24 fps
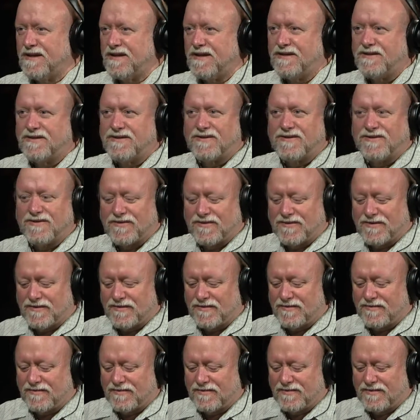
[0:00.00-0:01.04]
leads
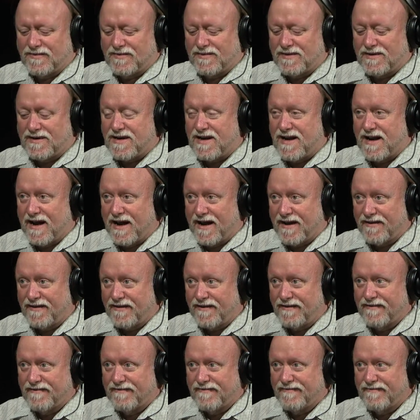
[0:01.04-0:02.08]
to
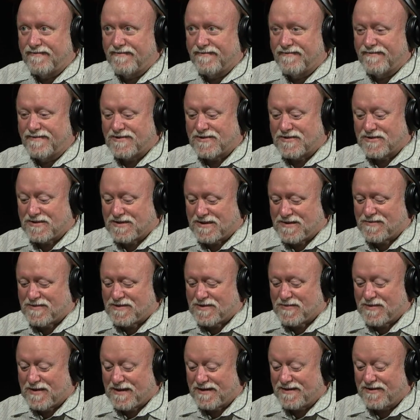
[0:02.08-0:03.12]
death, sure seems
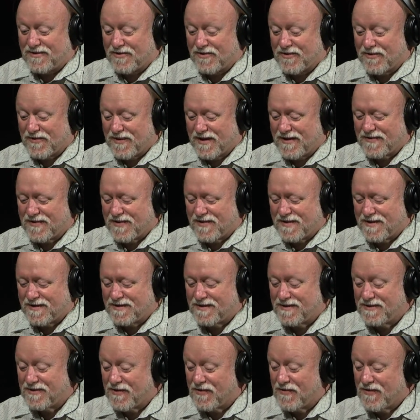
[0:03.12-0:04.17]
to be eternal death, and that
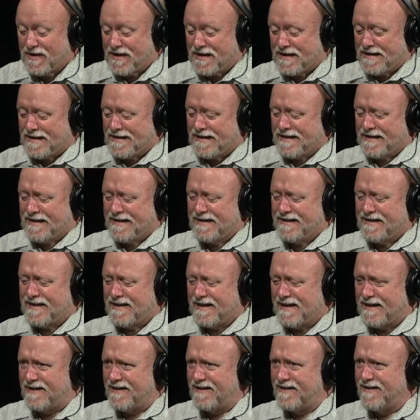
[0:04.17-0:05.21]
you know
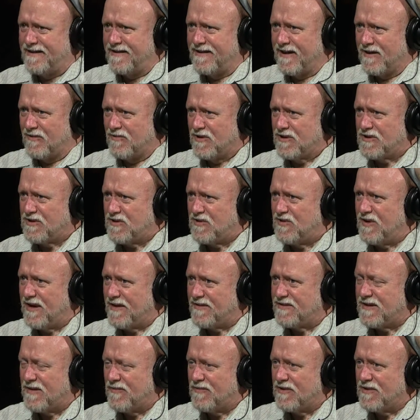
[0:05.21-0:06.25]
that it, our works do
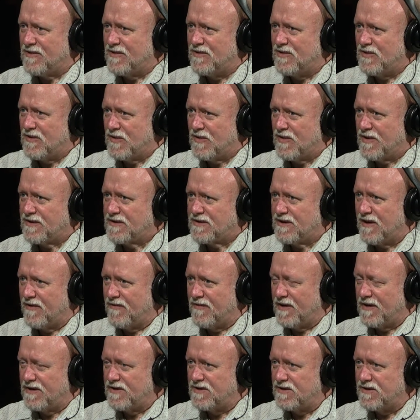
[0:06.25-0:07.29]
have something to do with our
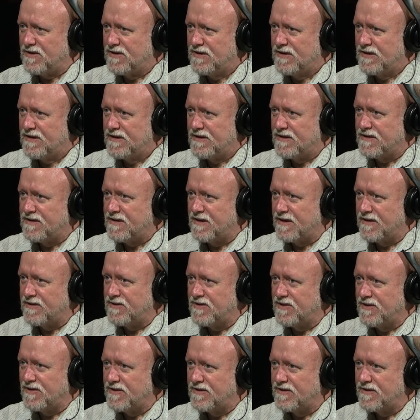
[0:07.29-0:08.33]
salvation. It's not
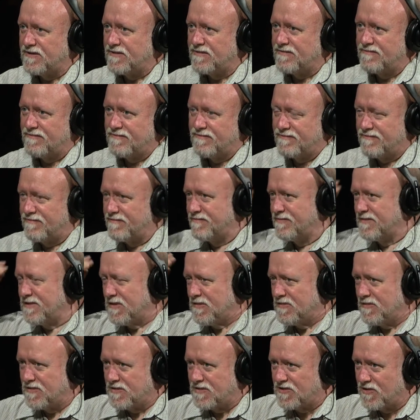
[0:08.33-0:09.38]
just
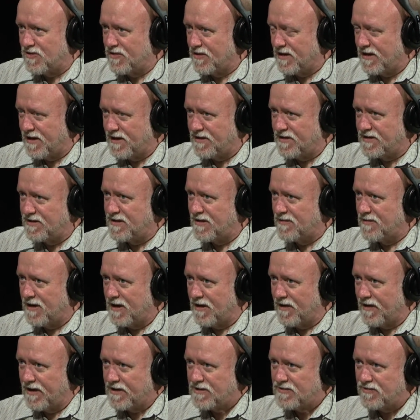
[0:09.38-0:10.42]
some, certainly not just some
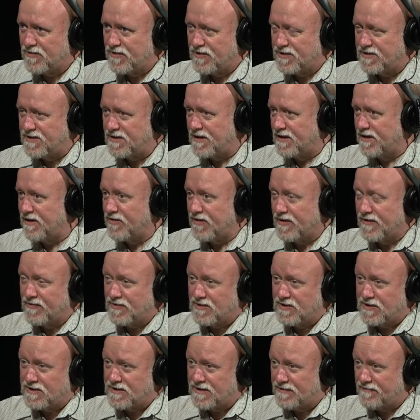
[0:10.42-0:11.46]
intellectual assent or even
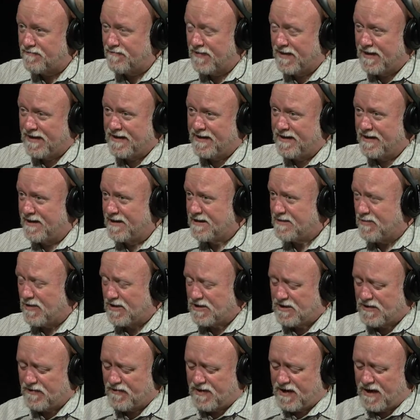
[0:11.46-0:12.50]
just some
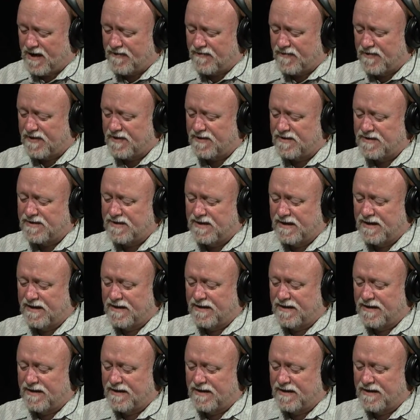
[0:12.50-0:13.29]
expression of confidence